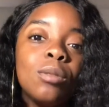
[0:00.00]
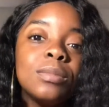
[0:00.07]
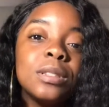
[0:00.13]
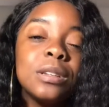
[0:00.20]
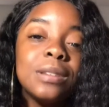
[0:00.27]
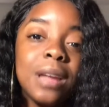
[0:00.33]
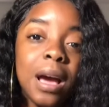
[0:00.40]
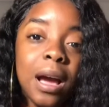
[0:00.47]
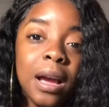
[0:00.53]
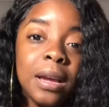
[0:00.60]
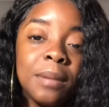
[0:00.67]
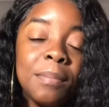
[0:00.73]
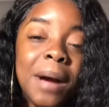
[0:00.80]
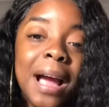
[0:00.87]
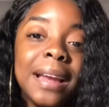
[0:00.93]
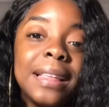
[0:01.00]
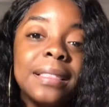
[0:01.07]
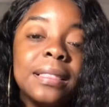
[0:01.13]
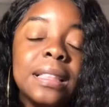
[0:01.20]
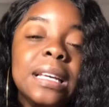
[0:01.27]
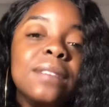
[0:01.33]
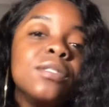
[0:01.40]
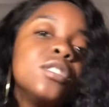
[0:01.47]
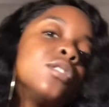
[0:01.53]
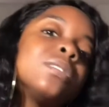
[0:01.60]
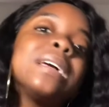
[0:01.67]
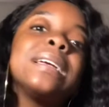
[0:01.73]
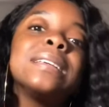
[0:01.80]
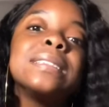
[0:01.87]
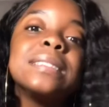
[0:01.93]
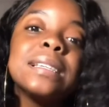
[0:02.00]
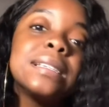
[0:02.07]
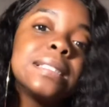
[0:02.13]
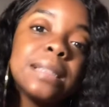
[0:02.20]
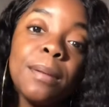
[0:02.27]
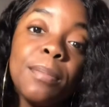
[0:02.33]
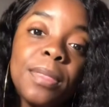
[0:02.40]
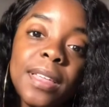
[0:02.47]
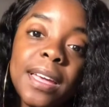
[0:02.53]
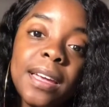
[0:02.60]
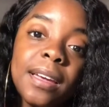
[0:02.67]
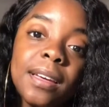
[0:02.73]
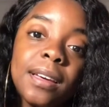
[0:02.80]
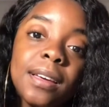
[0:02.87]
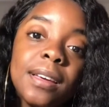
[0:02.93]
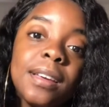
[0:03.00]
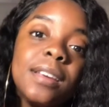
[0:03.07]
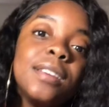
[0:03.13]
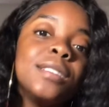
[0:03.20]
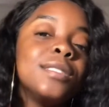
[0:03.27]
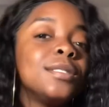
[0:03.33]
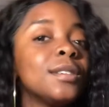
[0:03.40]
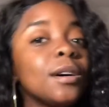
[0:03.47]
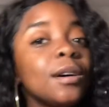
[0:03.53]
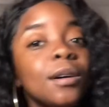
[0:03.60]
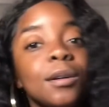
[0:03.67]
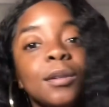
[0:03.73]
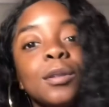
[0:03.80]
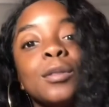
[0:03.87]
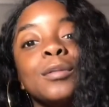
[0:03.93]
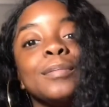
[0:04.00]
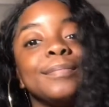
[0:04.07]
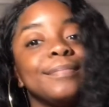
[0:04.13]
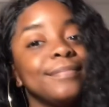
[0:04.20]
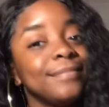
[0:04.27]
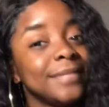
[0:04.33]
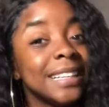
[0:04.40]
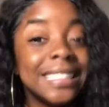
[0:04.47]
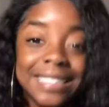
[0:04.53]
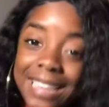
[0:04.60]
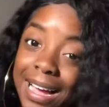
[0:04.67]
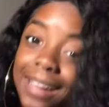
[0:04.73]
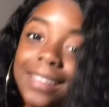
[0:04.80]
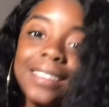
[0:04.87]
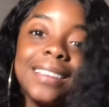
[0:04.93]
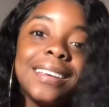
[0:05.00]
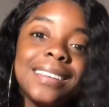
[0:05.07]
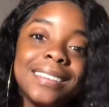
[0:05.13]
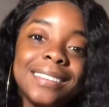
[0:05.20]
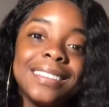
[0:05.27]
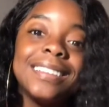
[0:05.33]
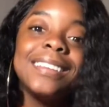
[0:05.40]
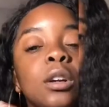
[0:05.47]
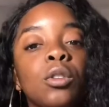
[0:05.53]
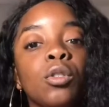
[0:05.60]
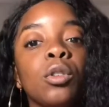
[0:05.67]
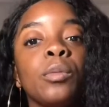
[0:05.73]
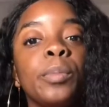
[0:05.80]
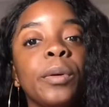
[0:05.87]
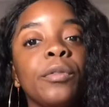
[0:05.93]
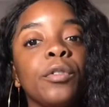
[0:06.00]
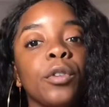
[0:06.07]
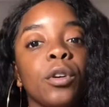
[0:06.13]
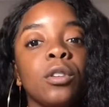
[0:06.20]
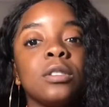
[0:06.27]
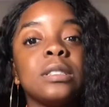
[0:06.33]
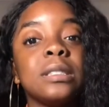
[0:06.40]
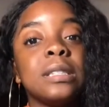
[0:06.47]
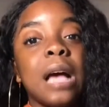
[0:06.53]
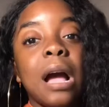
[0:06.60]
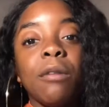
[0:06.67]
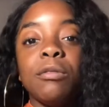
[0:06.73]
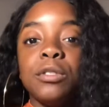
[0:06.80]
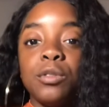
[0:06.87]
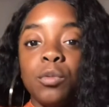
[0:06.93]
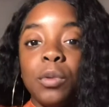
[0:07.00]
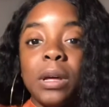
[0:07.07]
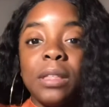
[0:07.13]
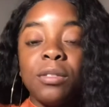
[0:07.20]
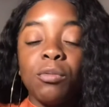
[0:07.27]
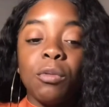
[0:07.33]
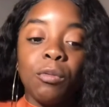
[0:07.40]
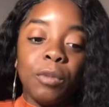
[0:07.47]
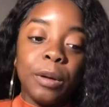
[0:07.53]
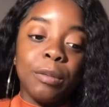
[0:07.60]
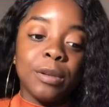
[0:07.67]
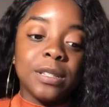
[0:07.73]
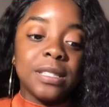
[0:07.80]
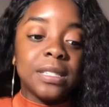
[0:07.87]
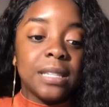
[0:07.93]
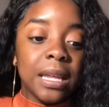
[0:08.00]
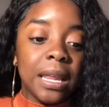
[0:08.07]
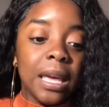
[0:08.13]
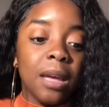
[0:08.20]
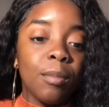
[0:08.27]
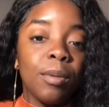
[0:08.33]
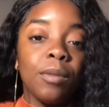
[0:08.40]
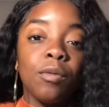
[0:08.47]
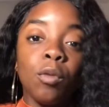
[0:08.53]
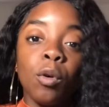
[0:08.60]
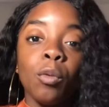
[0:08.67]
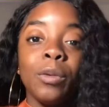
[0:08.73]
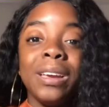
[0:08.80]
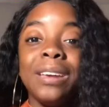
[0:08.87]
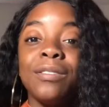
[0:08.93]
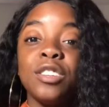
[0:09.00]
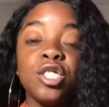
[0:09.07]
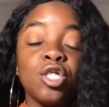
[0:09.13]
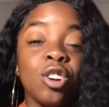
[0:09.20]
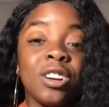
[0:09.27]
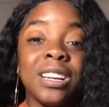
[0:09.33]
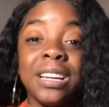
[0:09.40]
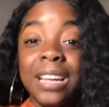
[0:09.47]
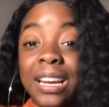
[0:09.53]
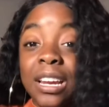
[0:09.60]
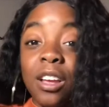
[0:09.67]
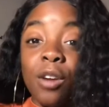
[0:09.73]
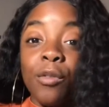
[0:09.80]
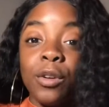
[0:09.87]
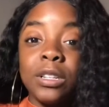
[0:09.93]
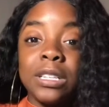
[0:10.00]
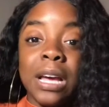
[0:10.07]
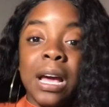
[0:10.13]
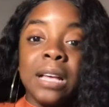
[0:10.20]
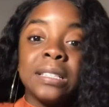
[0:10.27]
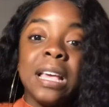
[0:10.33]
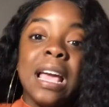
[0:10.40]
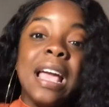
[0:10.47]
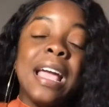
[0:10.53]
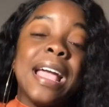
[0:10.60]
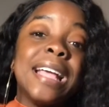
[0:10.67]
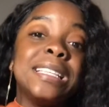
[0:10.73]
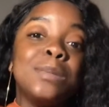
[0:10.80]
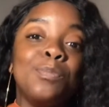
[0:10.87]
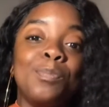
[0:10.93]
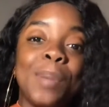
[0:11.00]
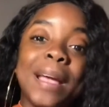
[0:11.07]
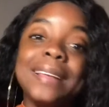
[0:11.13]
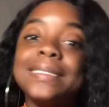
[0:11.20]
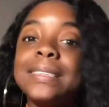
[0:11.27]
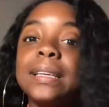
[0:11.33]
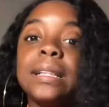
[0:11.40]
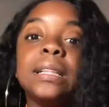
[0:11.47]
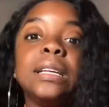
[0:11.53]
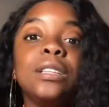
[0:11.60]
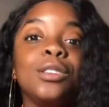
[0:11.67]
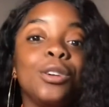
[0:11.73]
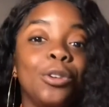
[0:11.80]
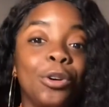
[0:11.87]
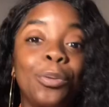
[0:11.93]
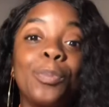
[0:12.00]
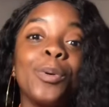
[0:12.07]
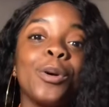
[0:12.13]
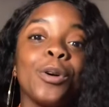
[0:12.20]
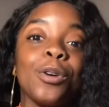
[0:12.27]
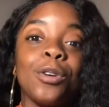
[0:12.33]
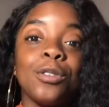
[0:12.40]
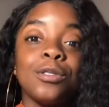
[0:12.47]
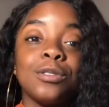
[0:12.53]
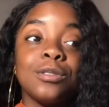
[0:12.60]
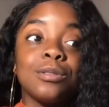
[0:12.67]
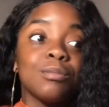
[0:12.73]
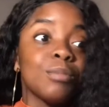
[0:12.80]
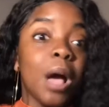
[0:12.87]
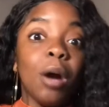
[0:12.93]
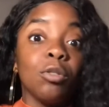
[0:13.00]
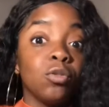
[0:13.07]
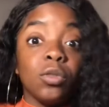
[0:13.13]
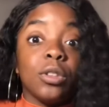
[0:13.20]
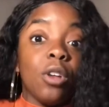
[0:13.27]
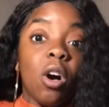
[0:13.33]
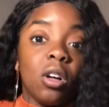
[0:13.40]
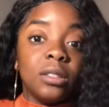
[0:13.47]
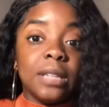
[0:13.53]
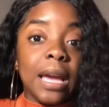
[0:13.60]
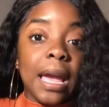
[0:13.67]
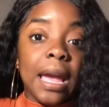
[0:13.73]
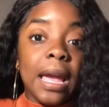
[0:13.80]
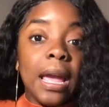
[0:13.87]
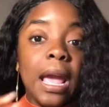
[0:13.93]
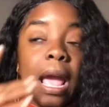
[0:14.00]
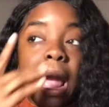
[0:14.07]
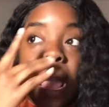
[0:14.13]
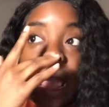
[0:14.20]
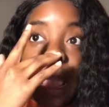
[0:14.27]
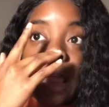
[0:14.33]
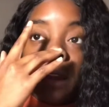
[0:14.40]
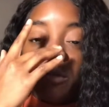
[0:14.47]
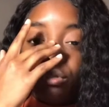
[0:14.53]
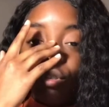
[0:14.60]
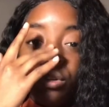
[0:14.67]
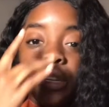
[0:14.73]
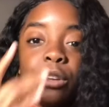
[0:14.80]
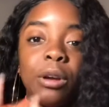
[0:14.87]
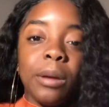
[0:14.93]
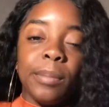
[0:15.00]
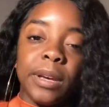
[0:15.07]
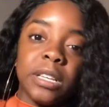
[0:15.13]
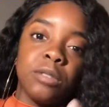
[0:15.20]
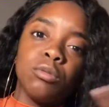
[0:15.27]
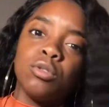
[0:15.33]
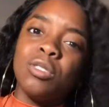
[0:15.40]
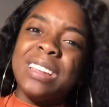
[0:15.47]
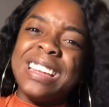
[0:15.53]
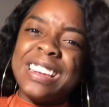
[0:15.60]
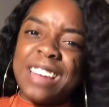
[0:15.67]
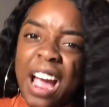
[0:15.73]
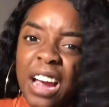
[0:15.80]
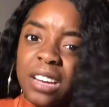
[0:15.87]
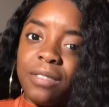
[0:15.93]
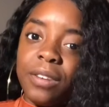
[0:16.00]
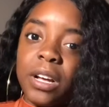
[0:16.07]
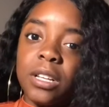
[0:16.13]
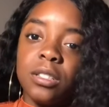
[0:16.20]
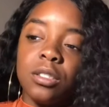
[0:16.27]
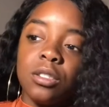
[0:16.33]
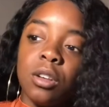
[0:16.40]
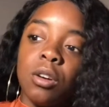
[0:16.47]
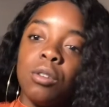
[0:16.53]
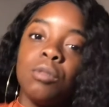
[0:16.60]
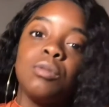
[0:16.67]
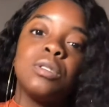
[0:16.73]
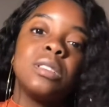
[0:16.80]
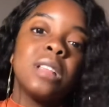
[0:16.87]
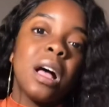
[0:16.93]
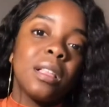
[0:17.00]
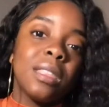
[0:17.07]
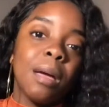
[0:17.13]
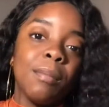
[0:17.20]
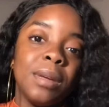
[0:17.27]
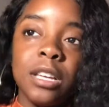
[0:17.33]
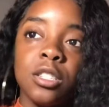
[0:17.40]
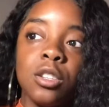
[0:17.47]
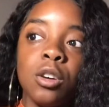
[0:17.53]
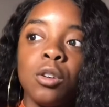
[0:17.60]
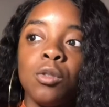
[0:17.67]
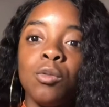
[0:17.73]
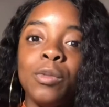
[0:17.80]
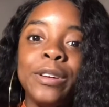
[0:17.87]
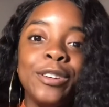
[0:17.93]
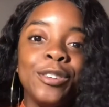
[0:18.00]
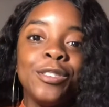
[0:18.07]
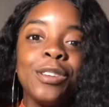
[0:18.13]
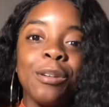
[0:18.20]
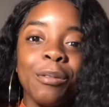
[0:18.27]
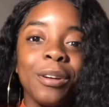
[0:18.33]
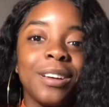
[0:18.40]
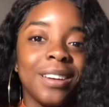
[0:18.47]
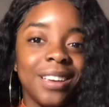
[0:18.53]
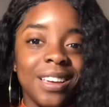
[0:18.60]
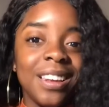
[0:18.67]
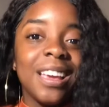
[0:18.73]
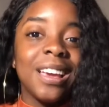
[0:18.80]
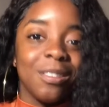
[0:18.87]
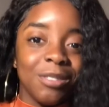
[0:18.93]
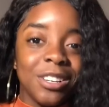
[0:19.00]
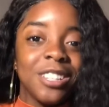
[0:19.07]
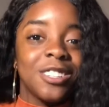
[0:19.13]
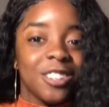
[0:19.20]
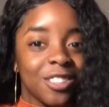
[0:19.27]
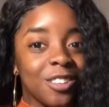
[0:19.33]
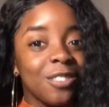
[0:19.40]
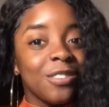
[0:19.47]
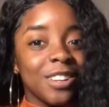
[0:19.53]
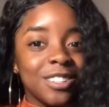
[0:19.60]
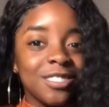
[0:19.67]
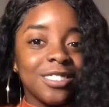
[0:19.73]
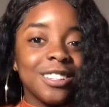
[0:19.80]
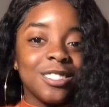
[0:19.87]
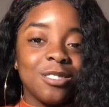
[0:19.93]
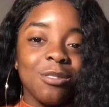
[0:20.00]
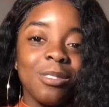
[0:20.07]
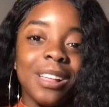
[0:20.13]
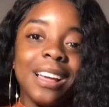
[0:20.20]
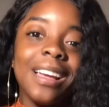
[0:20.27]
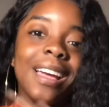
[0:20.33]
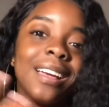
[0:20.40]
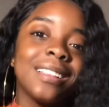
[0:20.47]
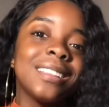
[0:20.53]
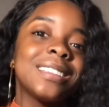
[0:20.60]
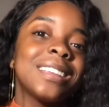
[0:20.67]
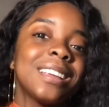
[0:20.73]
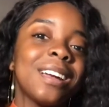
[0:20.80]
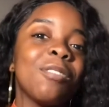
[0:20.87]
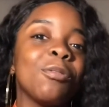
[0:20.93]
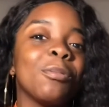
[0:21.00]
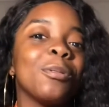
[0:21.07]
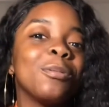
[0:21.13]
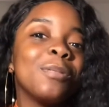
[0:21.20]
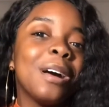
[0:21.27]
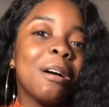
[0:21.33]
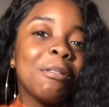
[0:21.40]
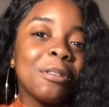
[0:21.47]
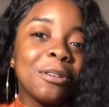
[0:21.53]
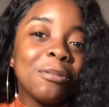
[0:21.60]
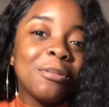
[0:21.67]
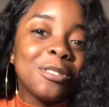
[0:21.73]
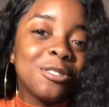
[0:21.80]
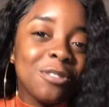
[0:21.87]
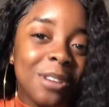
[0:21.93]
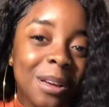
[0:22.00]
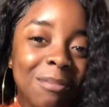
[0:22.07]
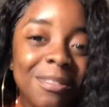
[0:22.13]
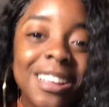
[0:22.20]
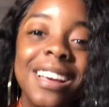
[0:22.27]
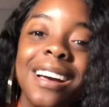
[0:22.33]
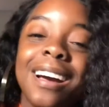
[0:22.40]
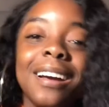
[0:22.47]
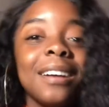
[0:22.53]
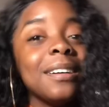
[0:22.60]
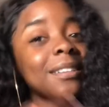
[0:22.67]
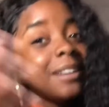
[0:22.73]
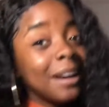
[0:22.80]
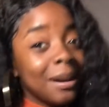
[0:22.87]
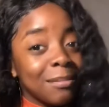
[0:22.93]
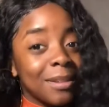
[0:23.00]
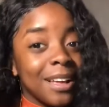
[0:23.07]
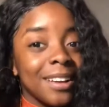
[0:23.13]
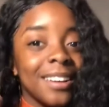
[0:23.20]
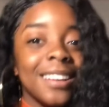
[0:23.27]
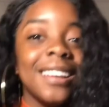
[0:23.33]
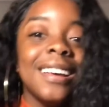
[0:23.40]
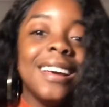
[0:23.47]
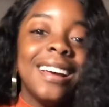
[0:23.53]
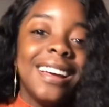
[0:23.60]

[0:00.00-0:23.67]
home till 9, but I didn't leave until like 6 something. So, exactly. The group of girls I was with when we were sitting before we even started any of our tests is basically the group of girls I was with all day. And it was only great because there was only 9 of us. So, it was not that many. So, we knew that we were going to get naked with each other eventually. So, we're like, hey, let's get comfortable. How are you? What's your name? I'm Netta.